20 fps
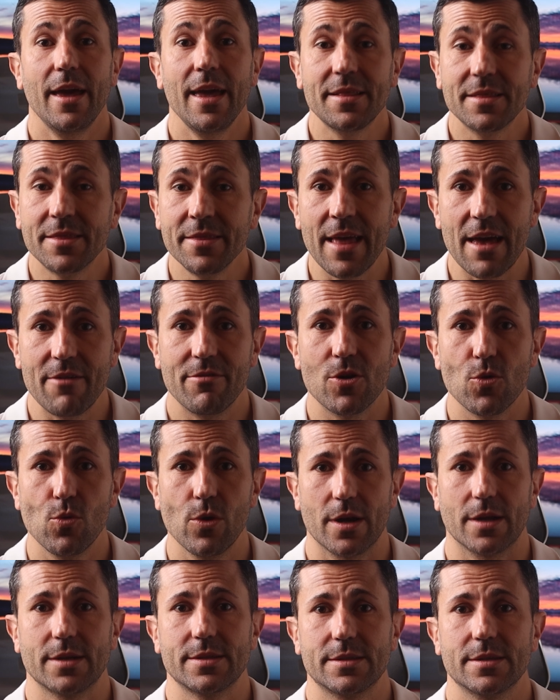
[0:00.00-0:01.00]
It never
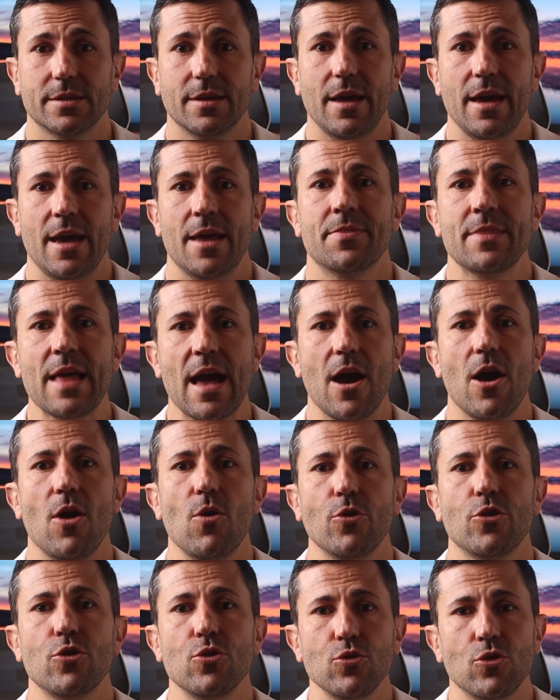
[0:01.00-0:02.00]
worked. And
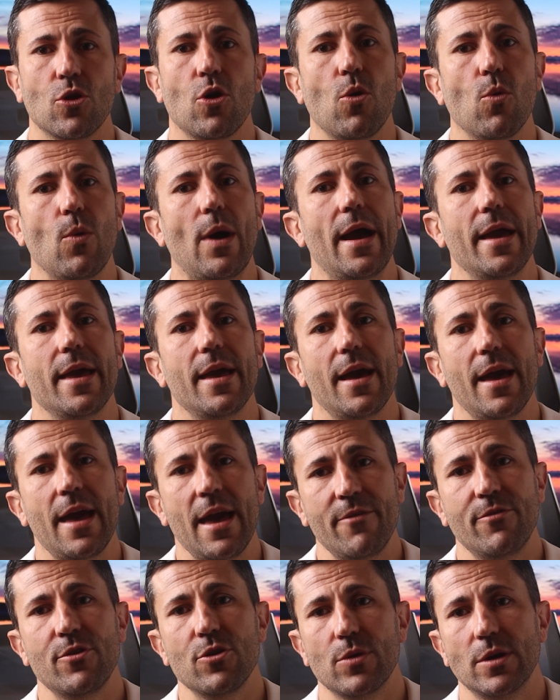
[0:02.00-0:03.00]
now you know why
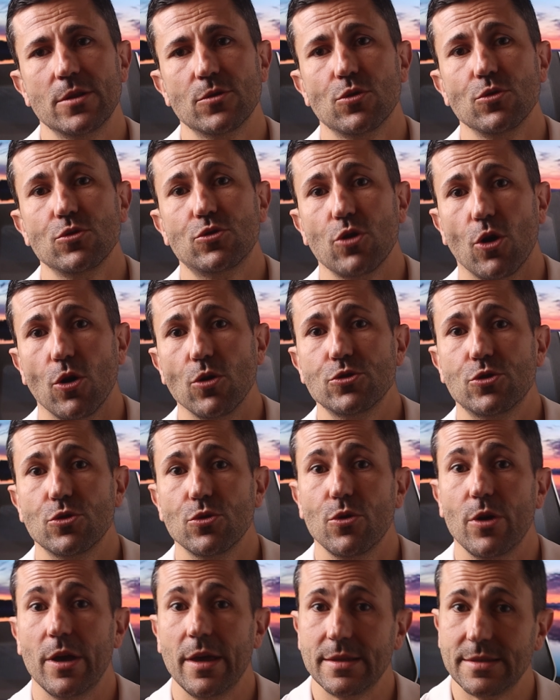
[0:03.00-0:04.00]
everyone who told
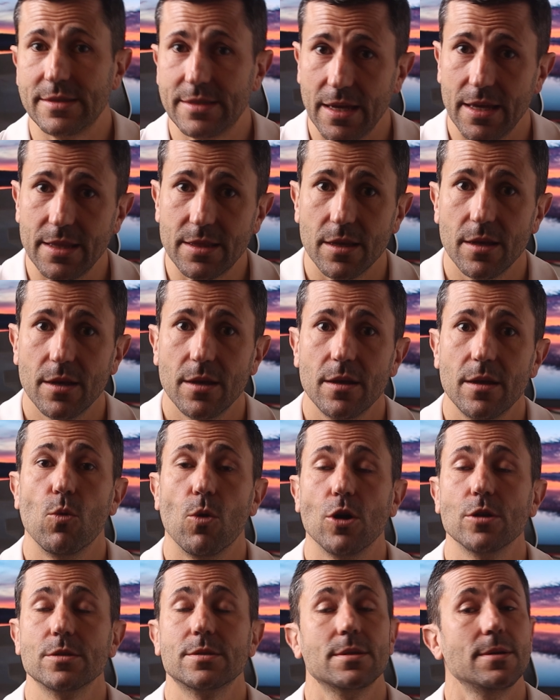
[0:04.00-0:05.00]
you it did
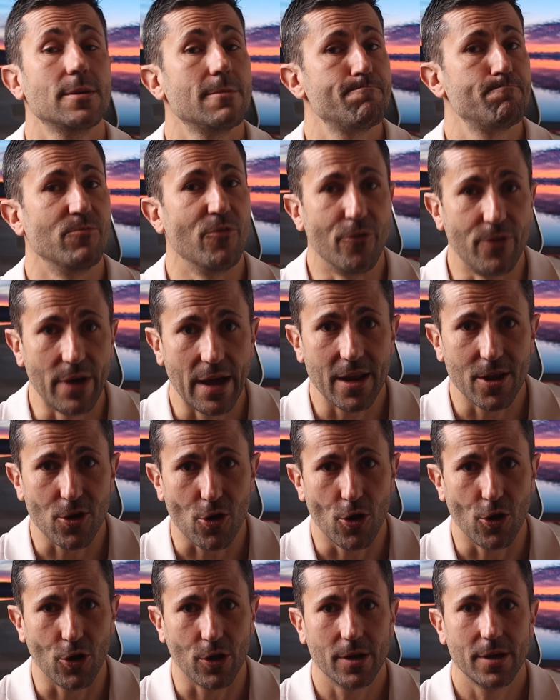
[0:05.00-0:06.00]
was very
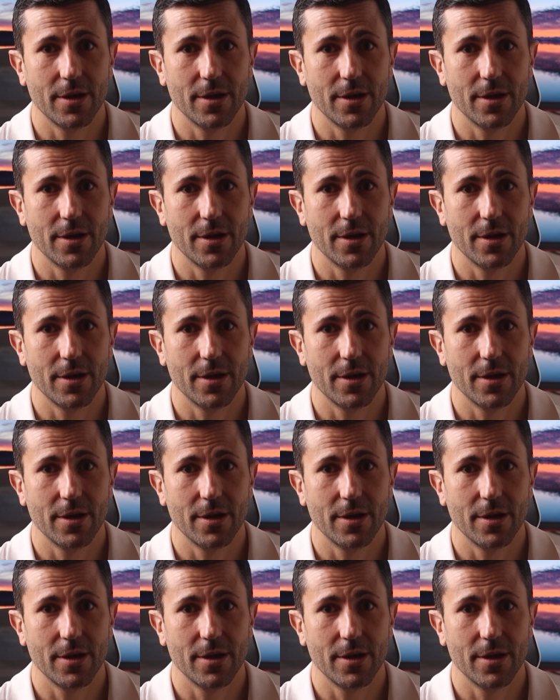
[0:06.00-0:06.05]
wrong.